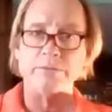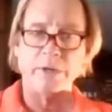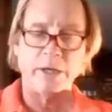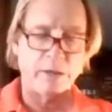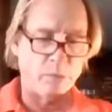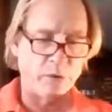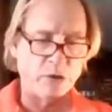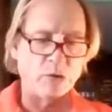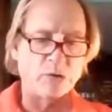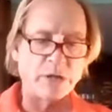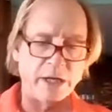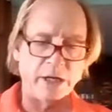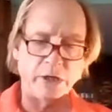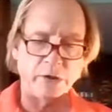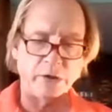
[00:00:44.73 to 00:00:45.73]
and when you
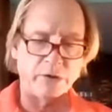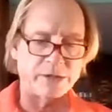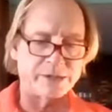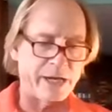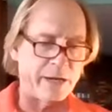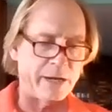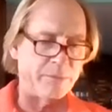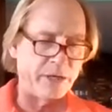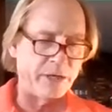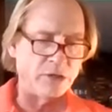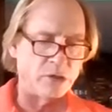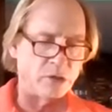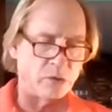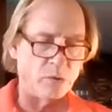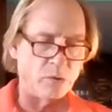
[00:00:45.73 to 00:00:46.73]
take your exam, they
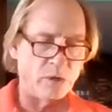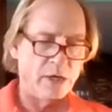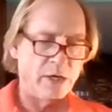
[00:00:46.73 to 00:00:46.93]
do.